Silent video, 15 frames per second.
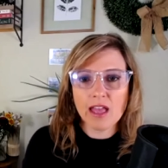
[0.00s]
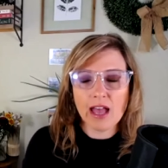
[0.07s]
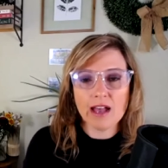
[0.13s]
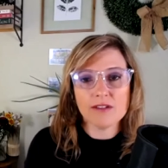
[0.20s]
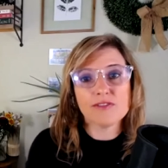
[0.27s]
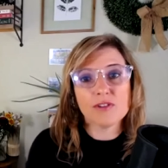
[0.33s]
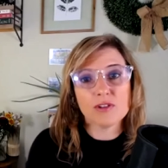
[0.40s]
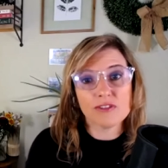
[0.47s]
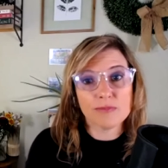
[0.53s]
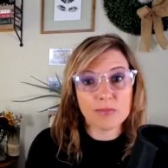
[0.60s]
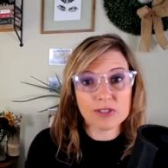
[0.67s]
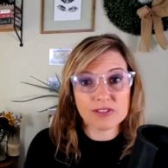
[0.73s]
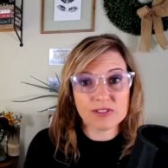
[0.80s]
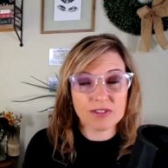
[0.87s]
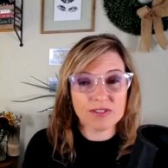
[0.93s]
full of
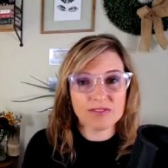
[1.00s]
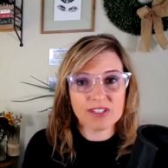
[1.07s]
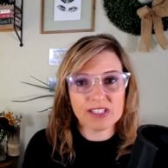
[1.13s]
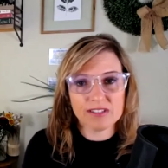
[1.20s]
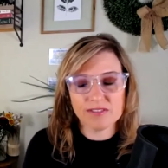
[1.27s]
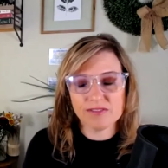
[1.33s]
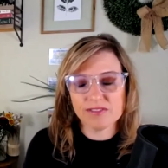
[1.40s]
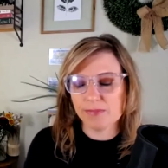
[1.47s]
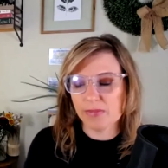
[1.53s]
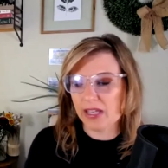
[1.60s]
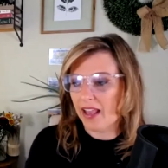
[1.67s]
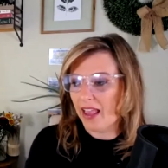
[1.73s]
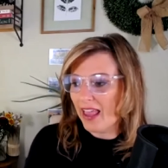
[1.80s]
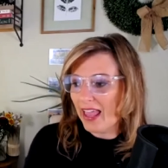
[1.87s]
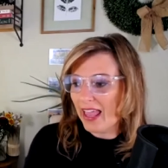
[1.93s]
preservatives,
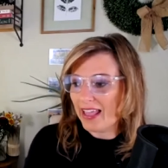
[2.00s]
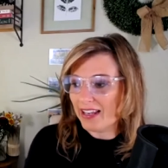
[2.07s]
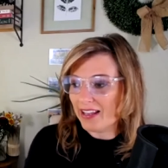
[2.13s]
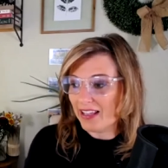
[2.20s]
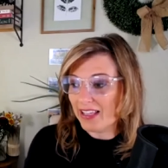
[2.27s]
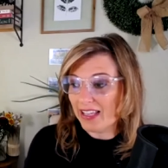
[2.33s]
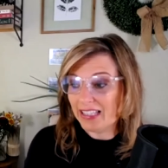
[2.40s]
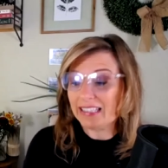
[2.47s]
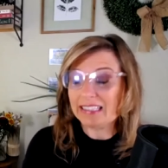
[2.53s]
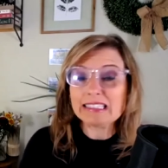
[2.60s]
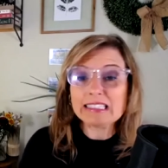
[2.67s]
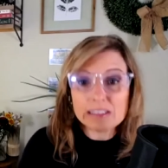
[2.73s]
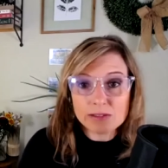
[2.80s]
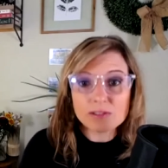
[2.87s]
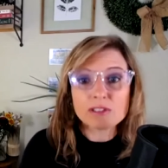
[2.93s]
but it
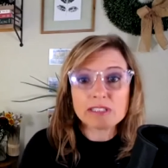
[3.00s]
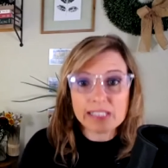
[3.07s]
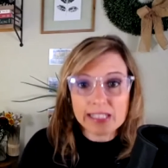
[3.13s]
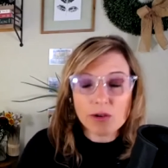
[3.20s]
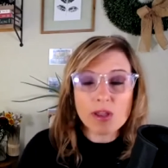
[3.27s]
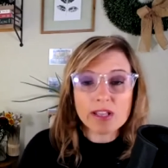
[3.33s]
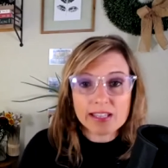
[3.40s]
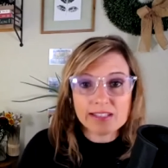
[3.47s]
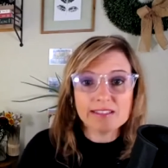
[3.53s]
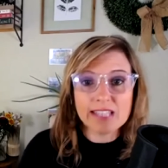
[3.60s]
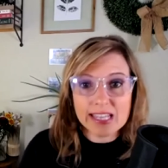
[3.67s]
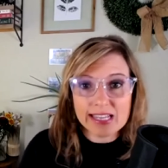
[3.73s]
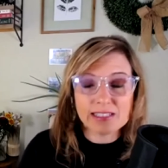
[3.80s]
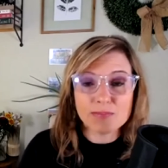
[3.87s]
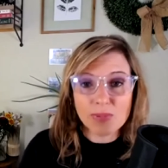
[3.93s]
literally
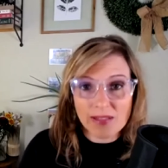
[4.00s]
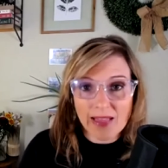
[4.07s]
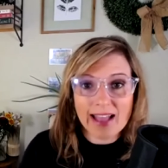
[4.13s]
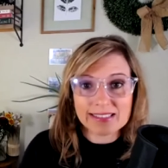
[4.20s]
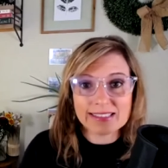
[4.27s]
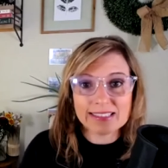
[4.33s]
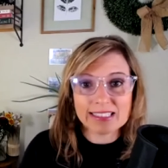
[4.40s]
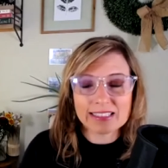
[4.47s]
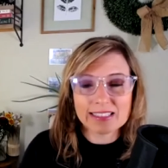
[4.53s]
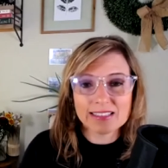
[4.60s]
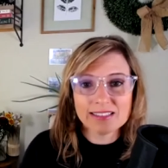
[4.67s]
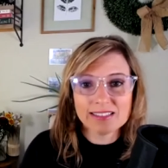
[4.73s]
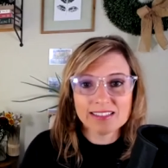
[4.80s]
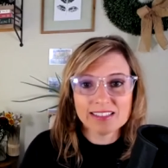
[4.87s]
contains plastic.